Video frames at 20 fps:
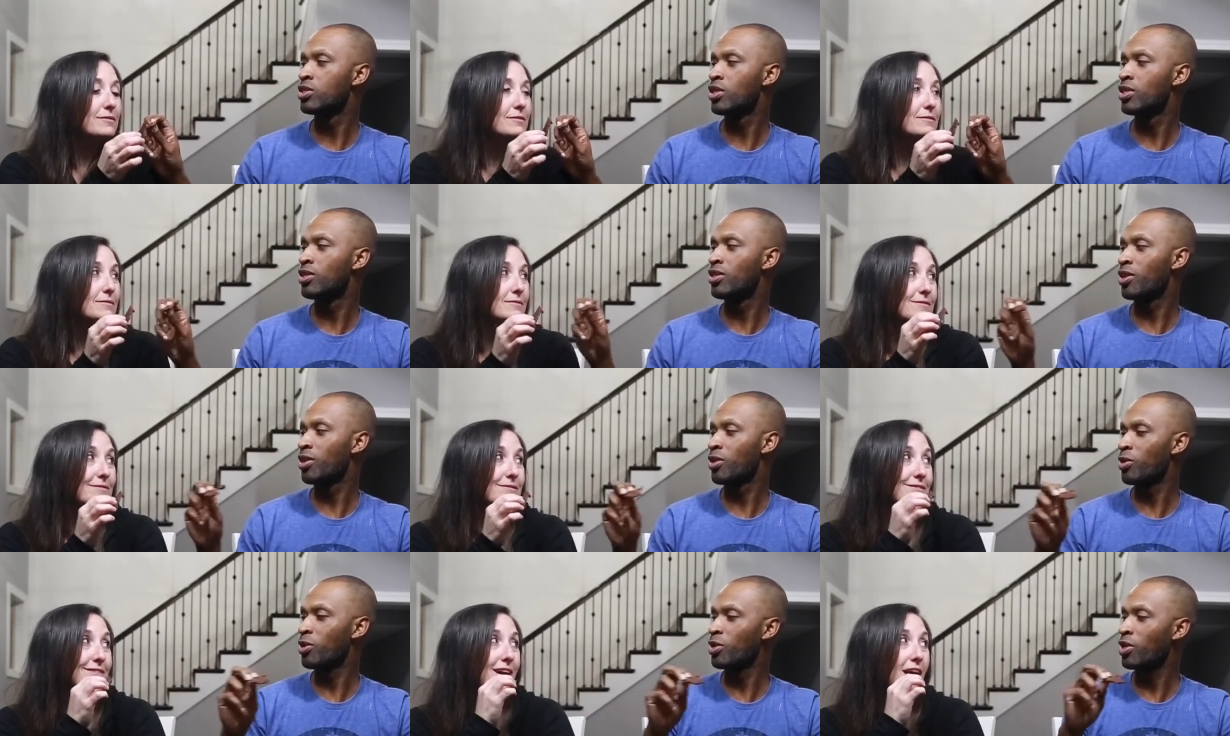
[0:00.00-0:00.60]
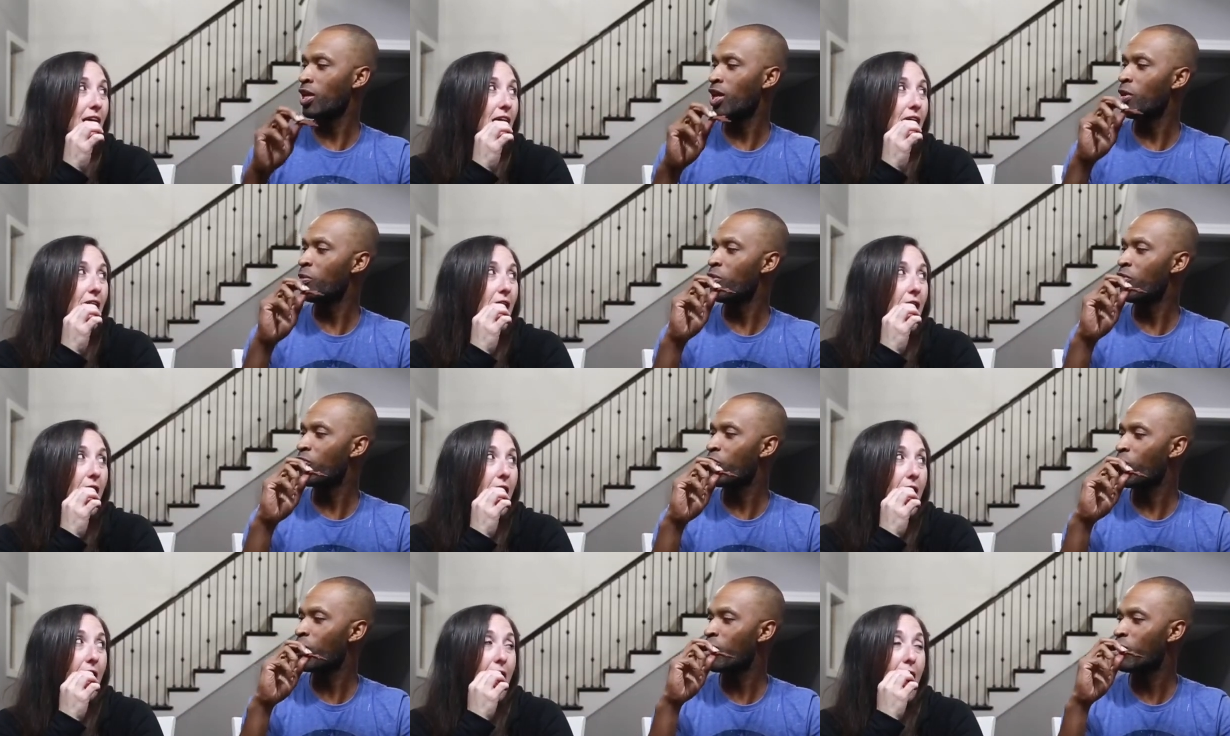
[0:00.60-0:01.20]
Speaker 1: You would eat
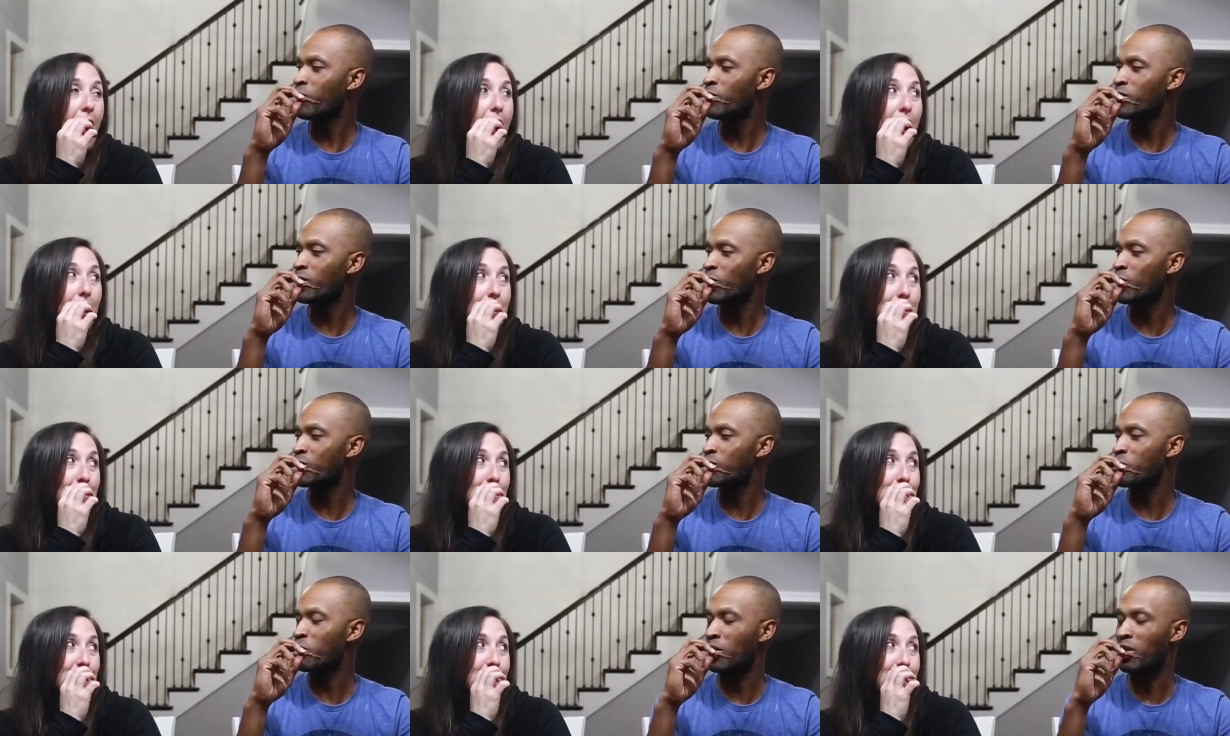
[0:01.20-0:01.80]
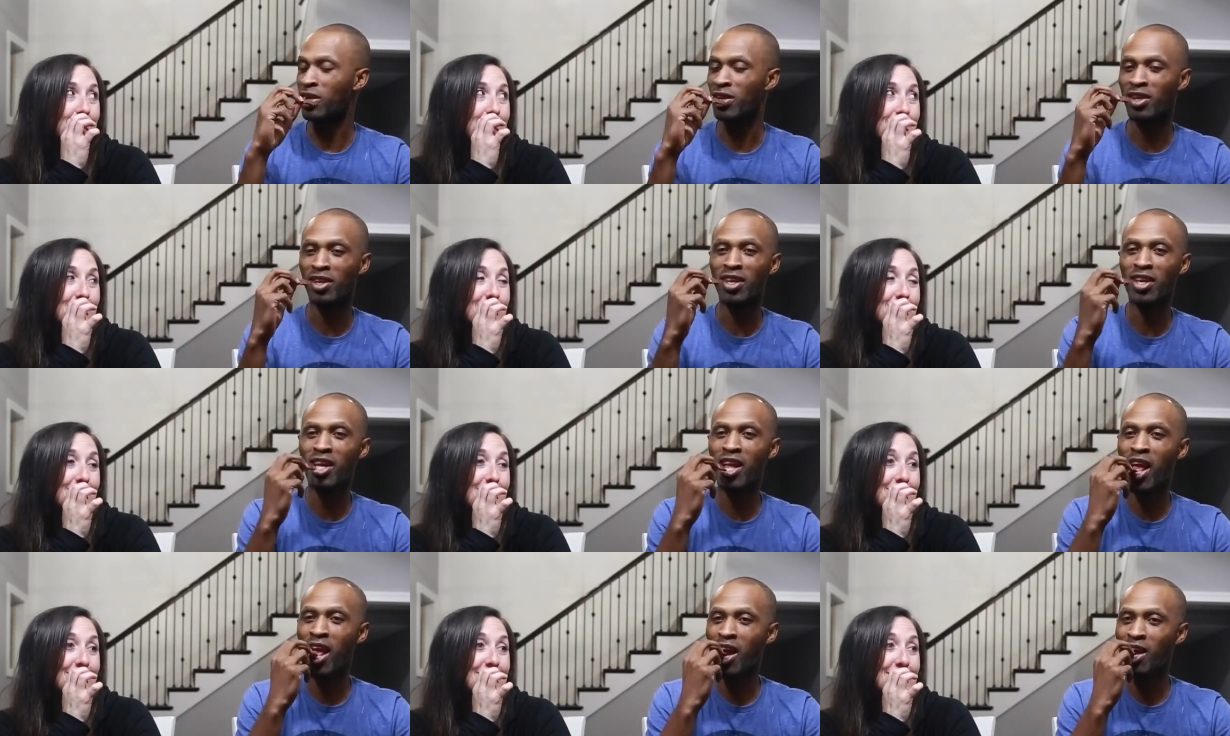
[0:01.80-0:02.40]
before you cheers me.
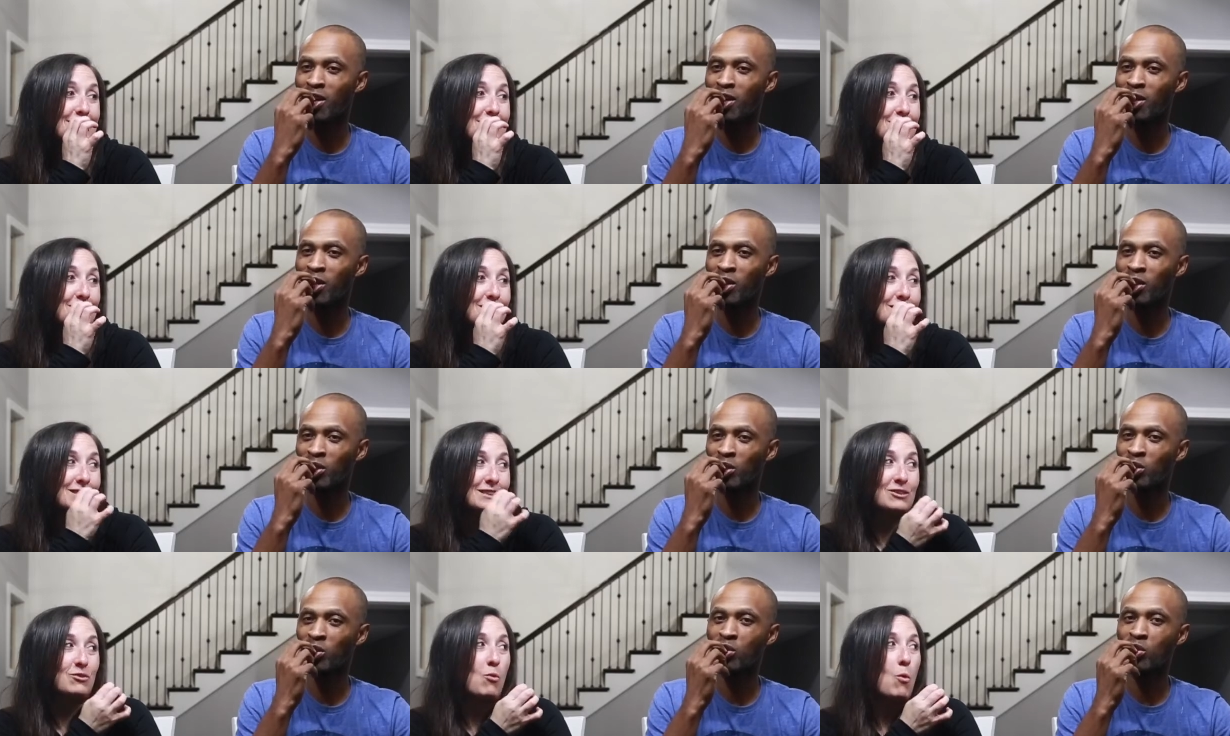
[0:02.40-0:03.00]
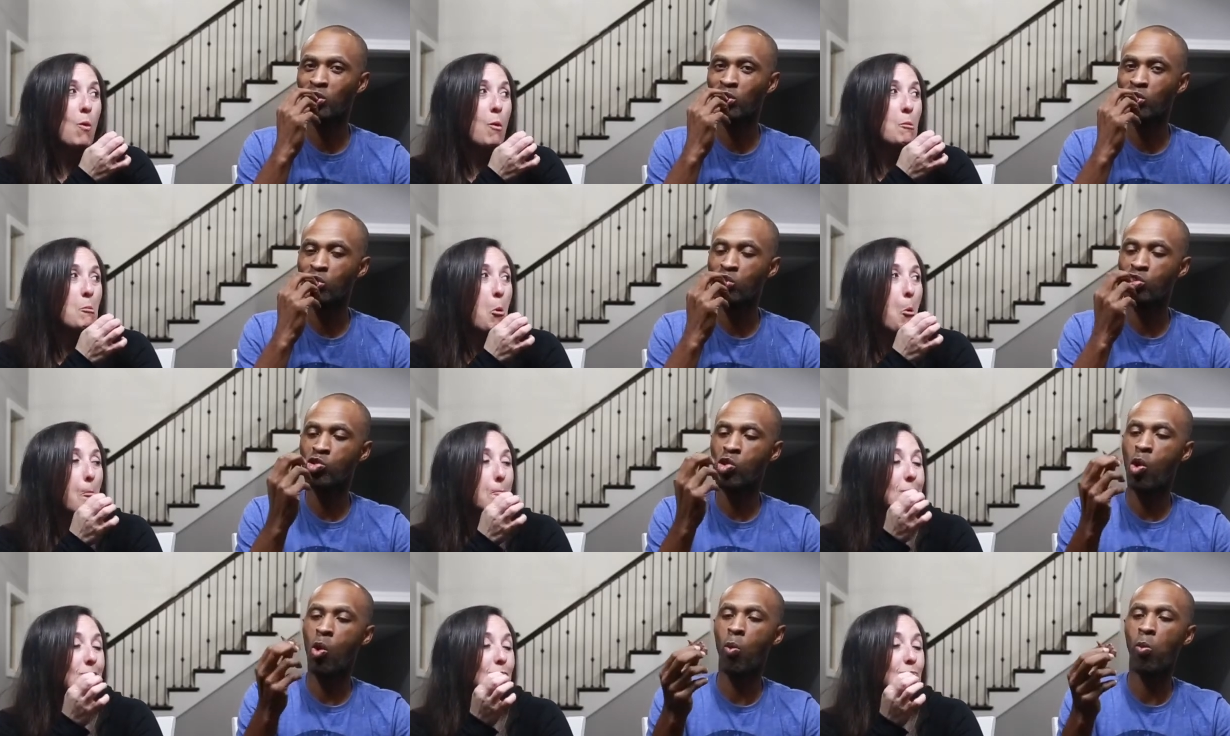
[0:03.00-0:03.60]
Sorry.
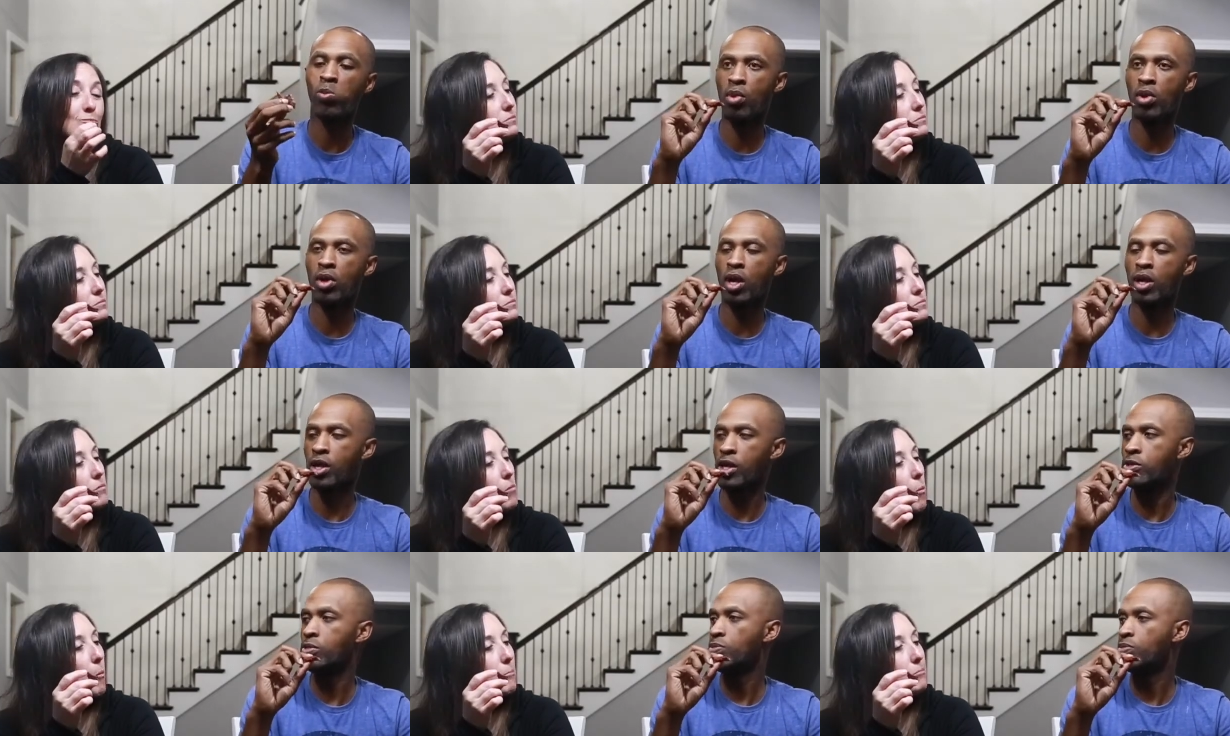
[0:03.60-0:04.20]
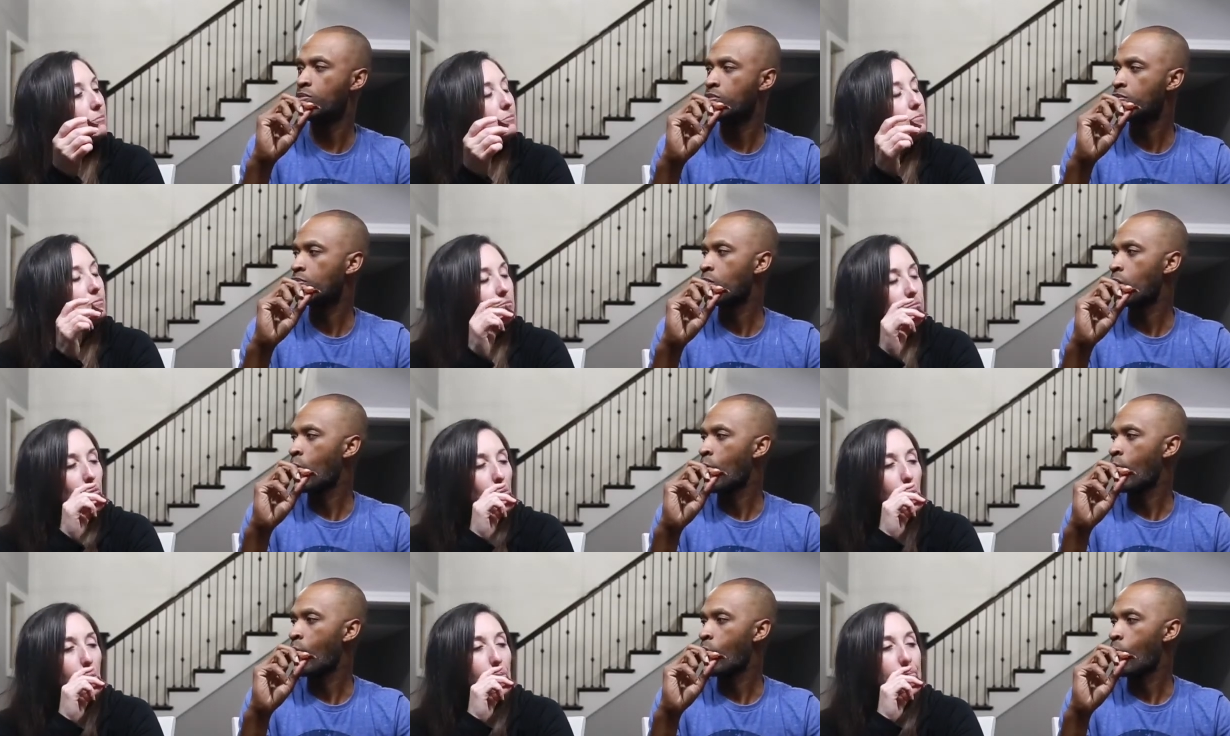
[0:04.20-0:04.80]
I like it.
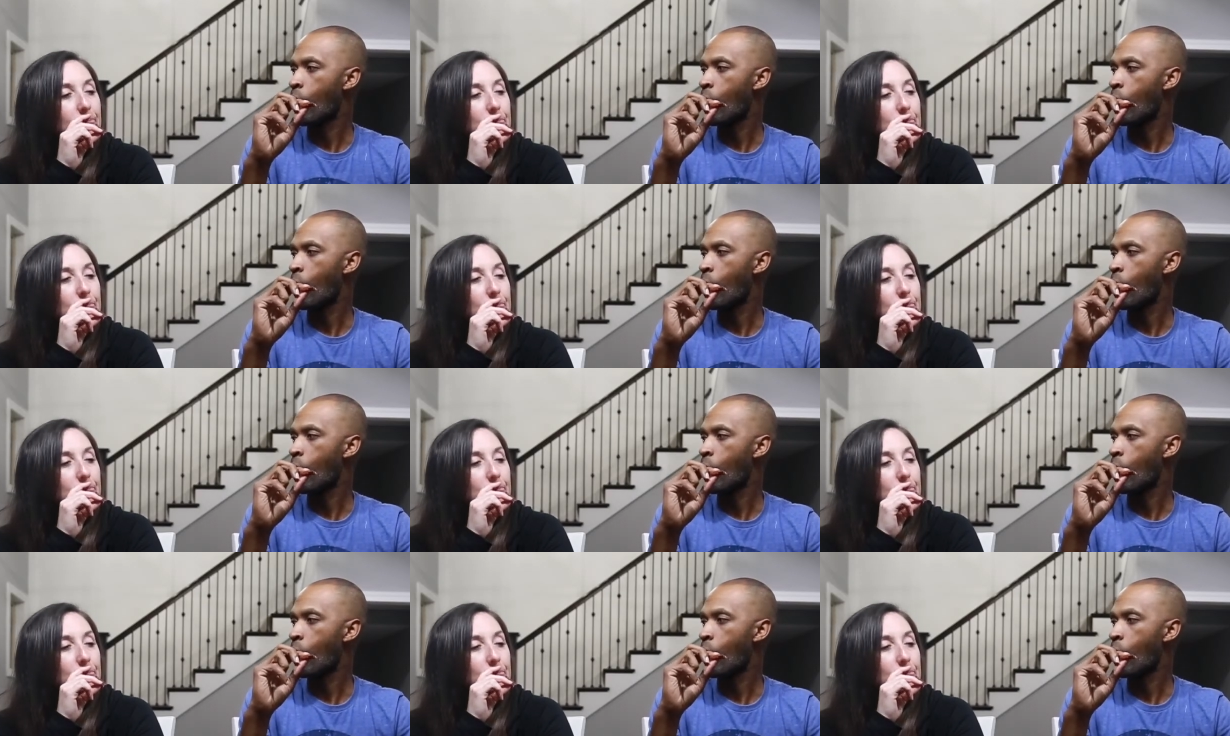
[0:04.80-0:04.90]
Mm-hmm.